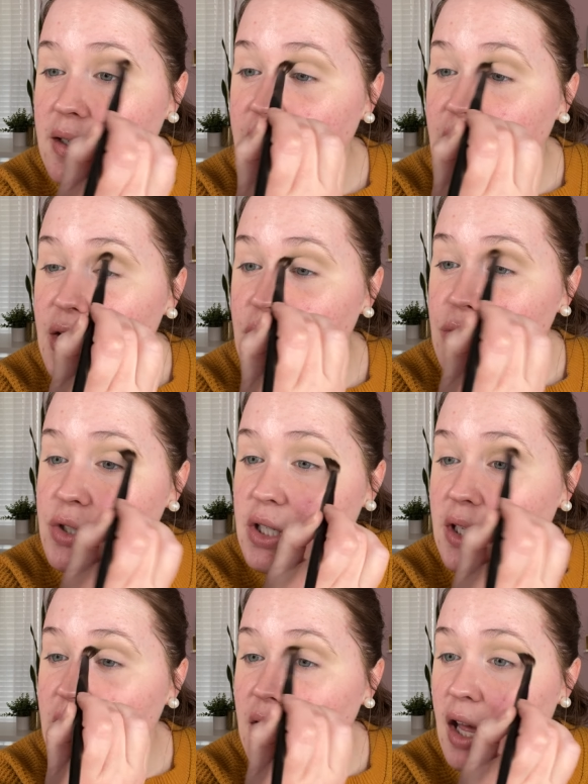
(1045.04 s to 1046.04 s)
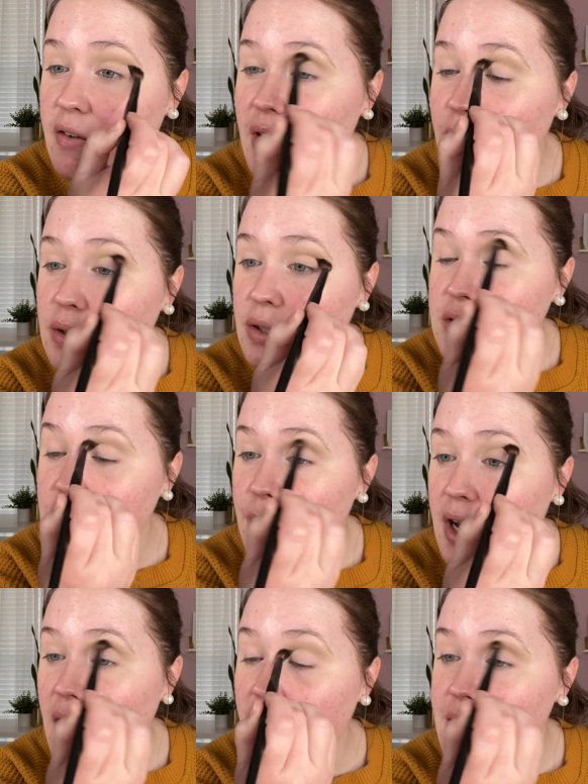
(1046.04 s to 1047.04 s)
I usually love how it looks on
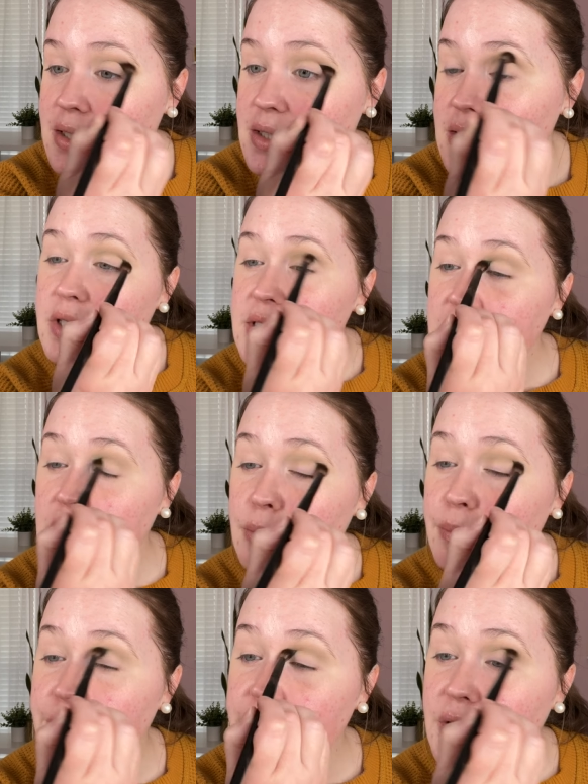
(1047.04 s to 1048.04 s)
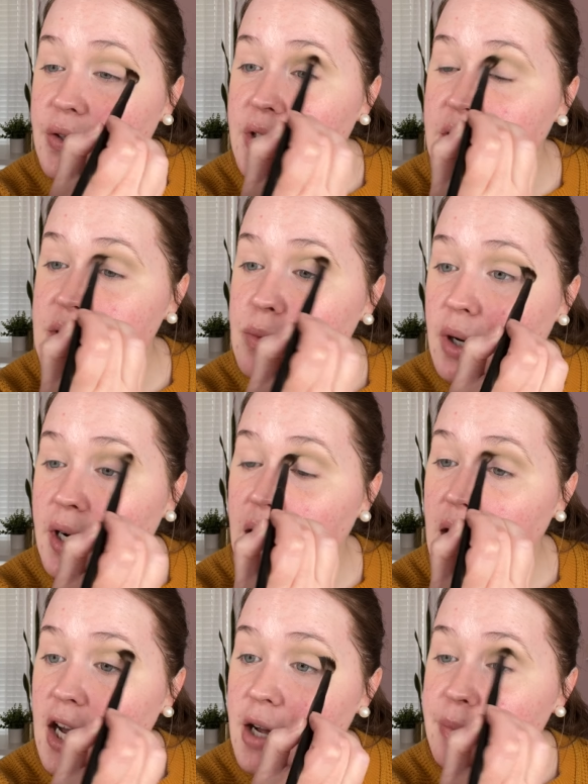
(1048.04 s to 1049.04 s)
my eyes. We're just gonna build this one
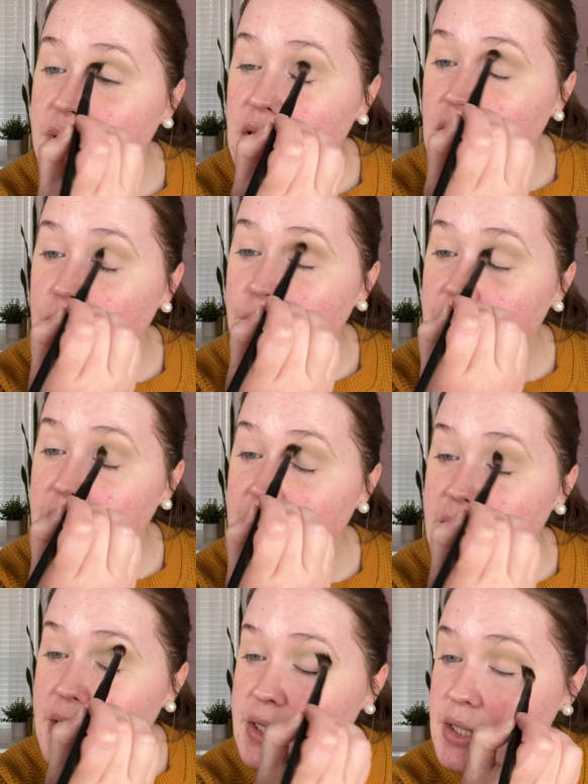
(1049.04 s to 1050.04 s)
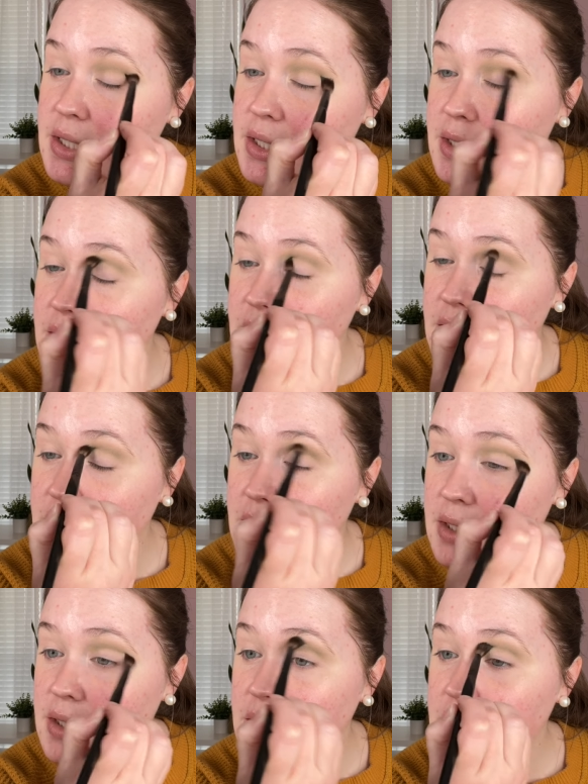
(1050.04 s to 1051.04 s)
up a little bit.
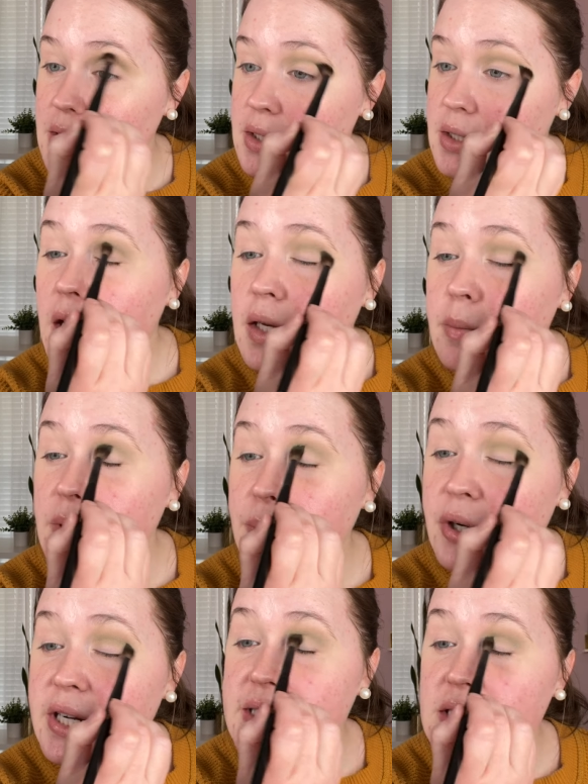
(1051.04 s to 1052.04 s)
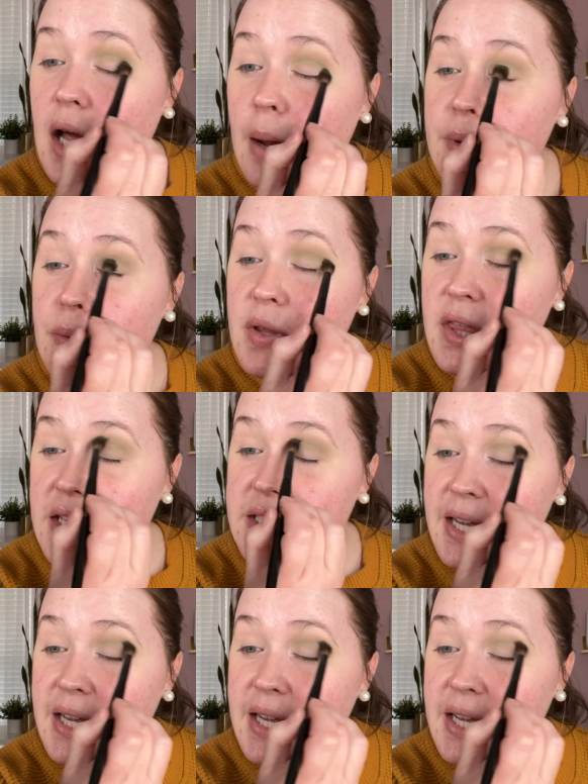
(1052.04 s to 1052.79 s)
can be pretty sloppy with it.